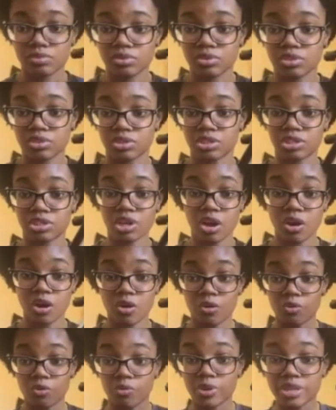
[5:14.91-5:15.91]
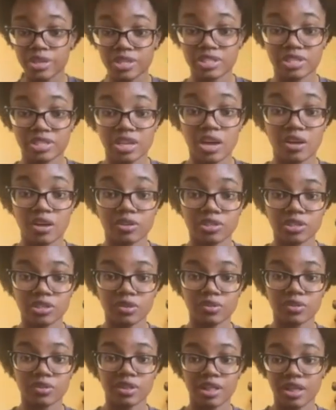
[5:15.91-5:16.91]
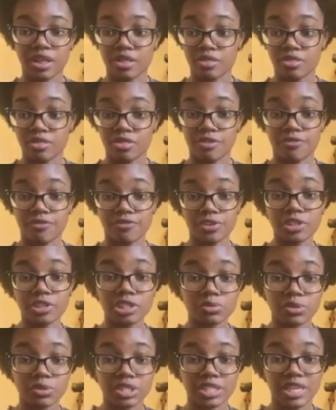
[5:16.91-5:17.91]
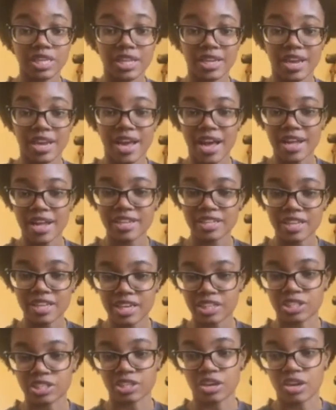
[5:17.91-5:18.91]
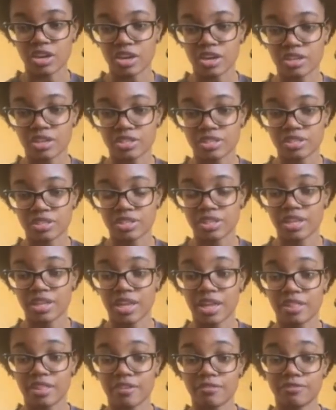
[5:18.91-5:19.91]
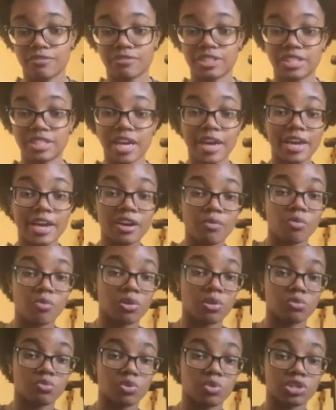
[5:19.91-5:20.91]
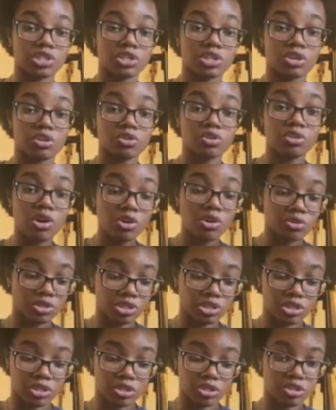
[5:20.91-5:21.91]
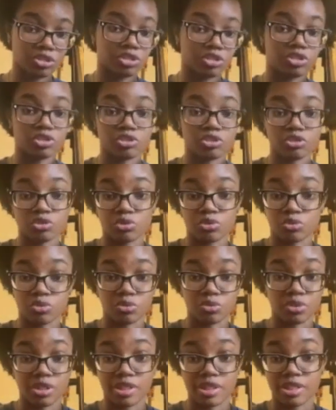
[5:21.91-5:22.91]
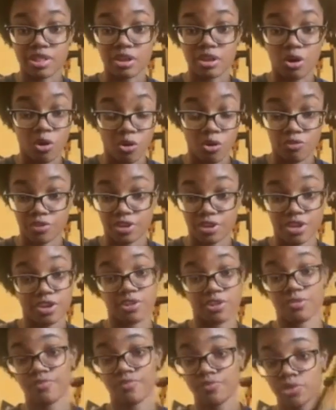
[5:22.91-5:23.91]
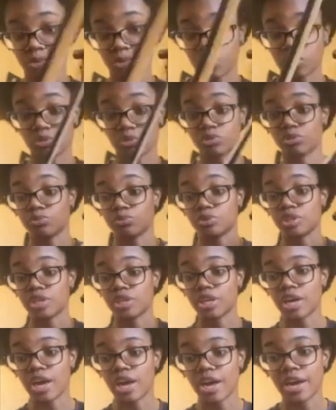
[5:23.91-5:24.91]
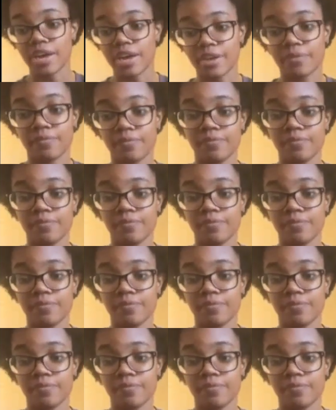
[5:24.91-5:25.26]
So we can tell, so the first one sounded kind of like Jaws, and the second one was closer to over here, which was really high.